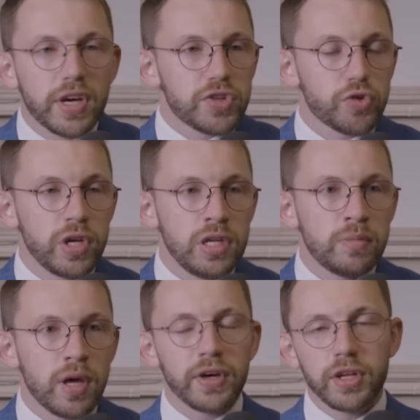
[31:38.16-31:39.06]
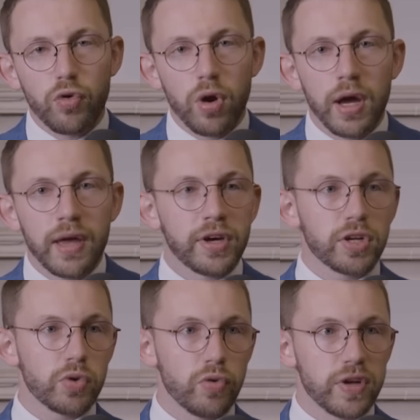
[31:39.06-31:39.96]
They're going to scream and they're going to cry and
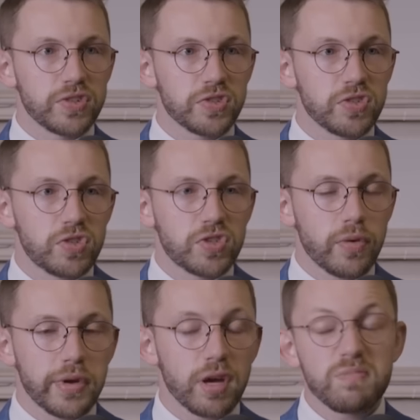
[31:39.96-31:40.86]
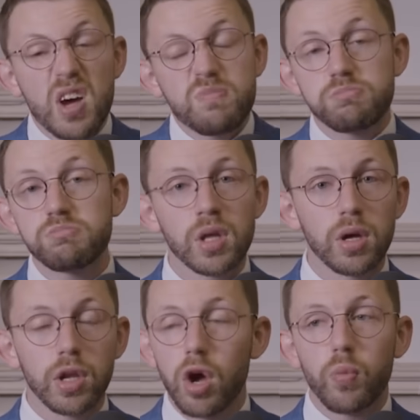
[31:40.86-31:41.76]
they're going to call you racist, and you just turn around and go,
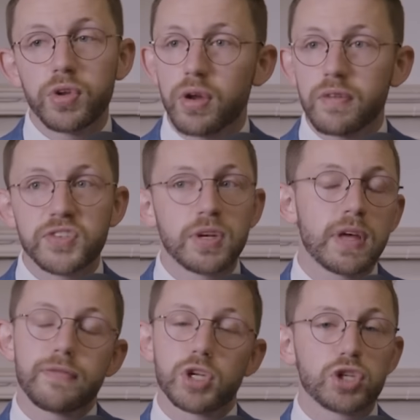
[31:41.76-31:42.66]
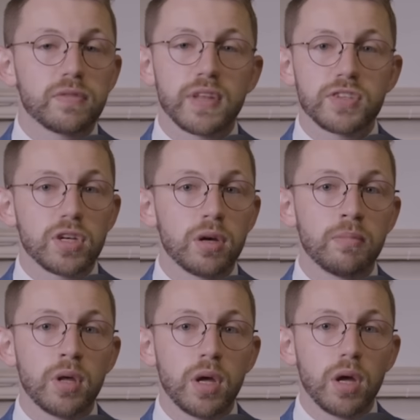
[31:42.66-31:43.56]
no, we don't have the same definition of that
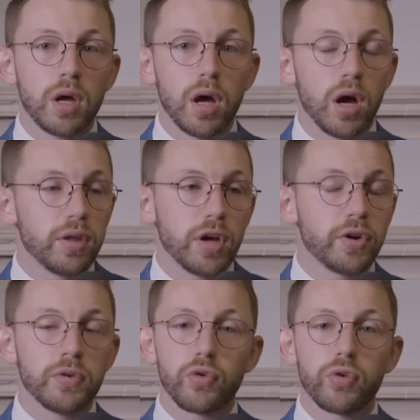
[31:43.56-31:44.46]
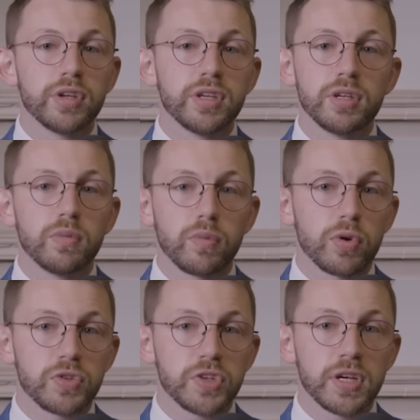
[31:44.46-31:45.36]
term. I don't agree
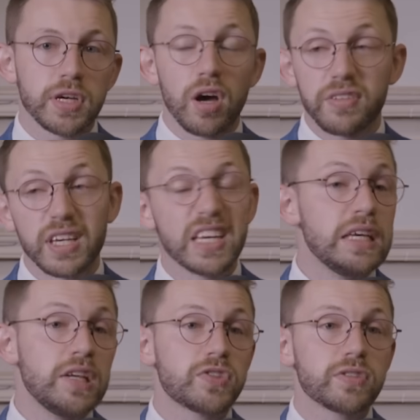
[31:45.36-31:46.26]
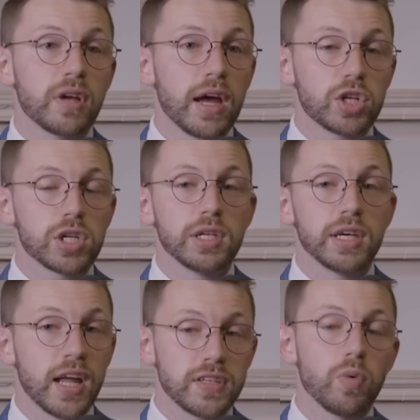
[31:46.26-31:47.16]
with what you're saying. I think he's
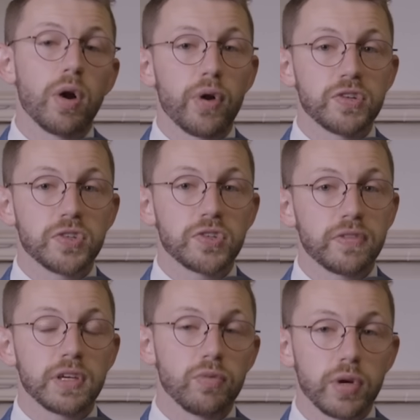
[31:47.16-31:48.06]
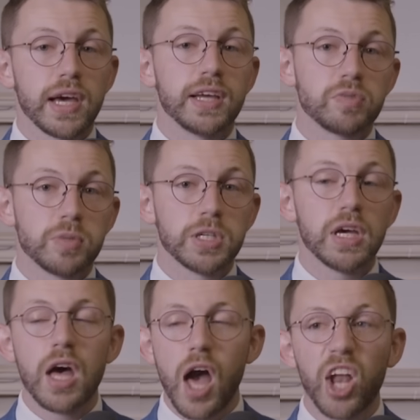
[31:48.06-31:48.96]
actually an anti-white racist. I think he really hates
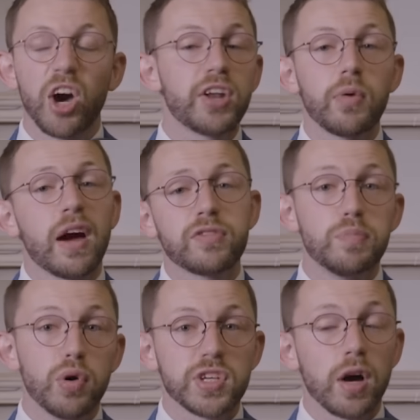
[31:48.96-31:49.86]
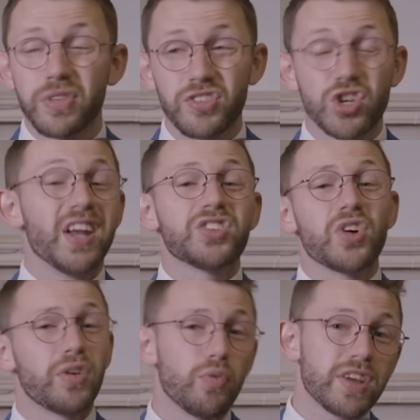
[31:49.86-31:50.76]
me. And I don't have to put up with this
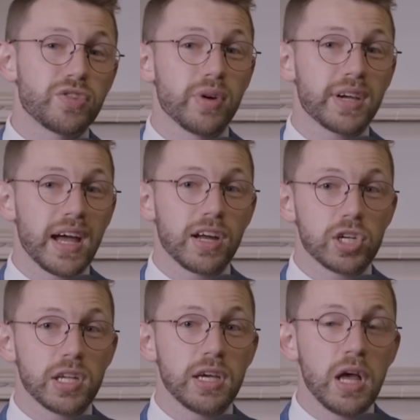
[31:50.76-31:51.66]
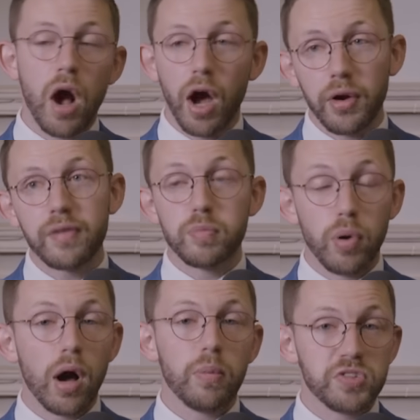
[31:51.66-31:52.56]
genocidal rhetoric, actually. I don't have to
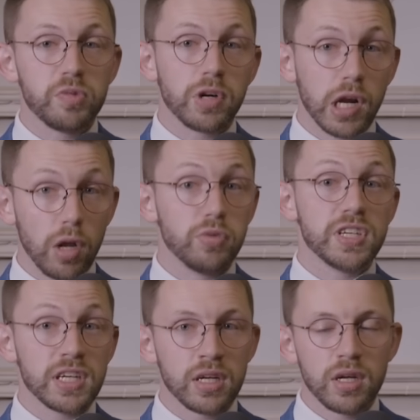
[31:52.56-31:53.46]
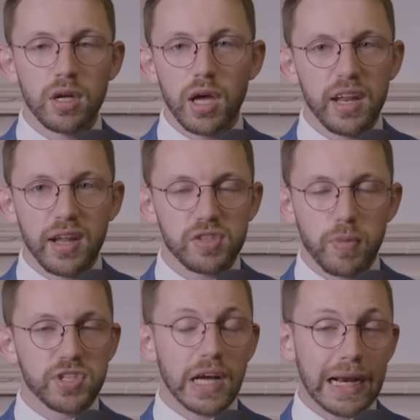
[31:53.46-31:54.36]
put up with someone gloating and
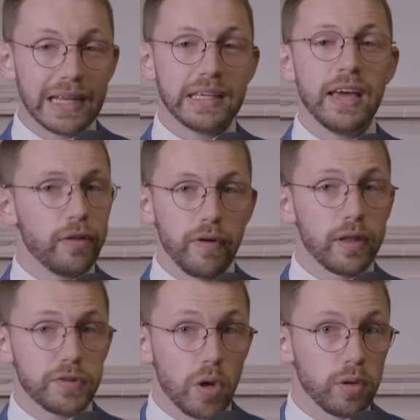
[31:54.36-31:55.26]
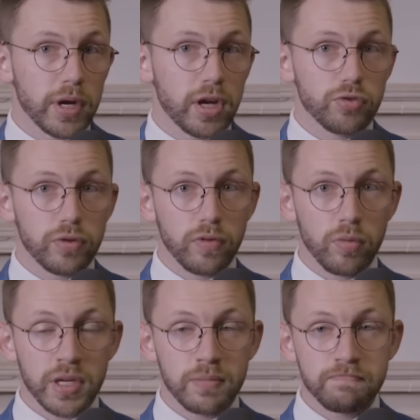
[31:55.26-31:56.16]
expressing glee at the fact they've stolen my country
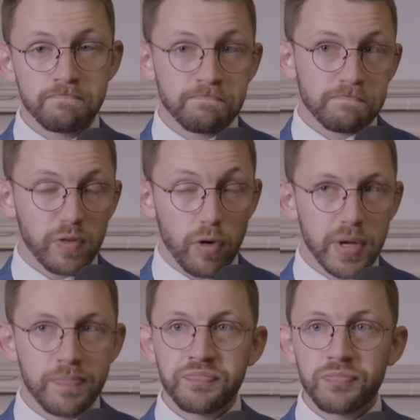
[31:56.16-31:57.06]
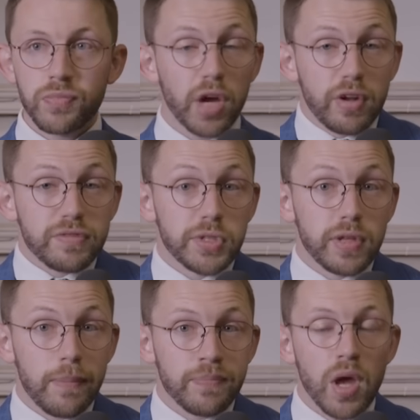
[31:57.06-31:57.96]
from me. I don't have to
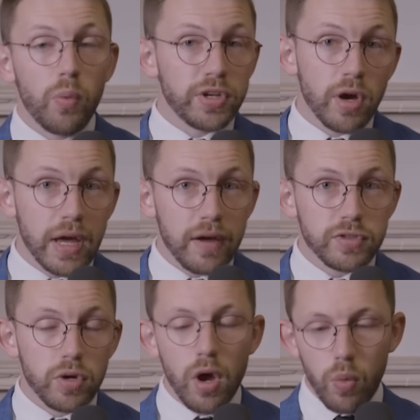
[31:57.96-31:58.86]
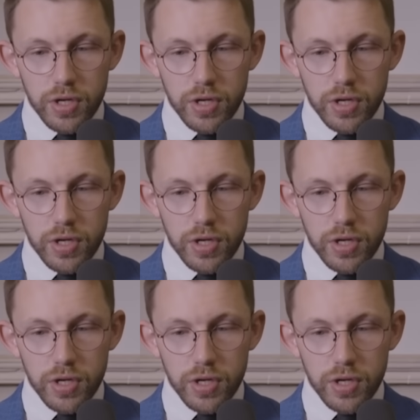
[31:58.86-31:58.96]
do that. We don't have to.